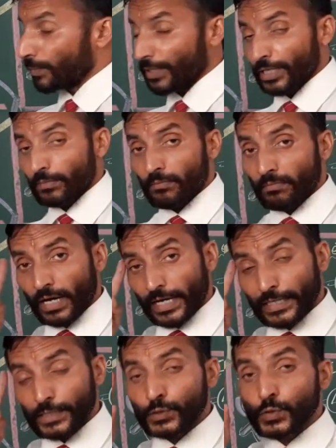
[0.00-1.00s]
in our
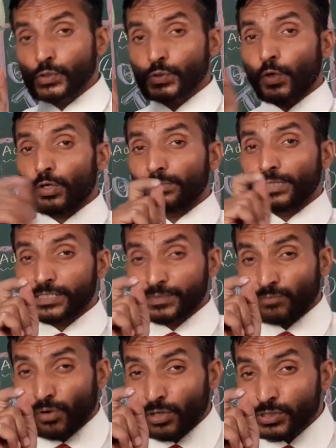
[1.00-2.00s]
mind to solve the
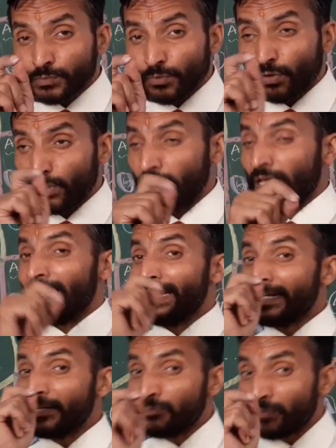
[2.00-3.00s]

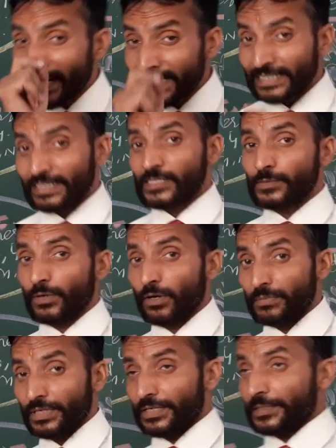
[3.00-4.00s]
small numericals
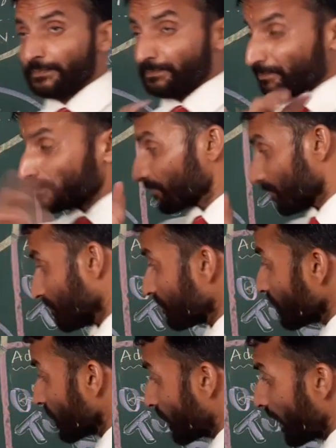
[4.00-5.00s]
from here,
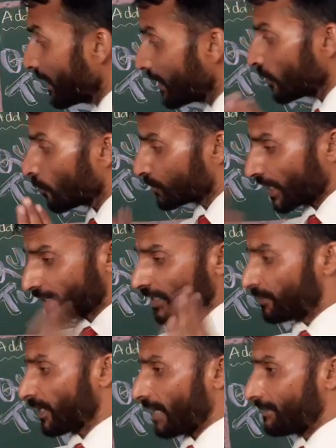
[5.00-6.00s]
right? In
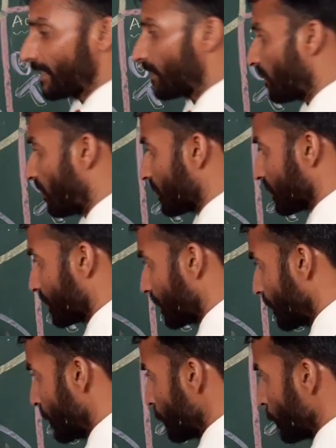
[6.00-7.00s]
objective type they are asked.
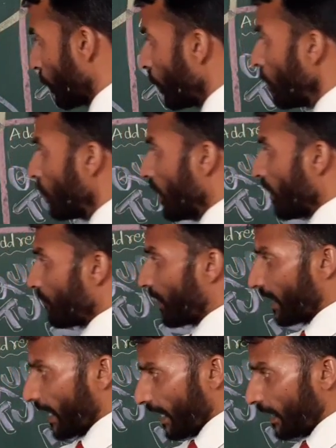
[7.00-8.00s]
So
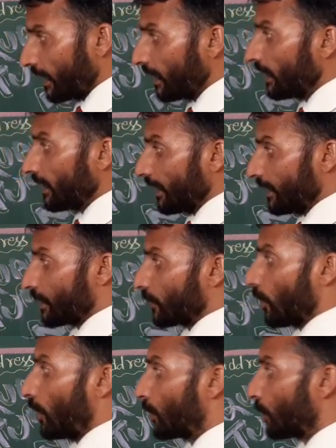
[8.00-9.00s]
when N is
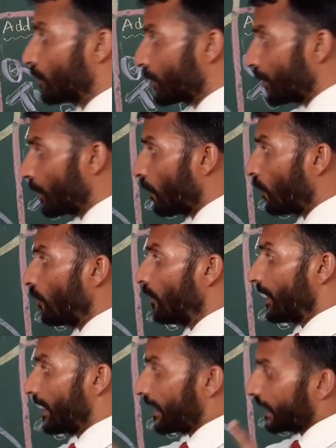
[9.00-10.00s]
equal to
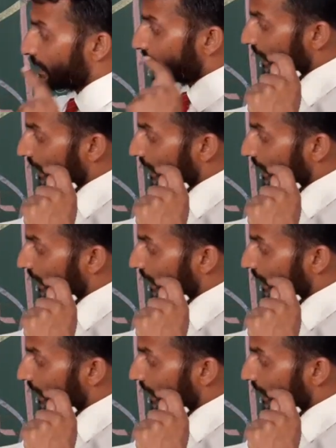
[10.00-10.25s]
0, it is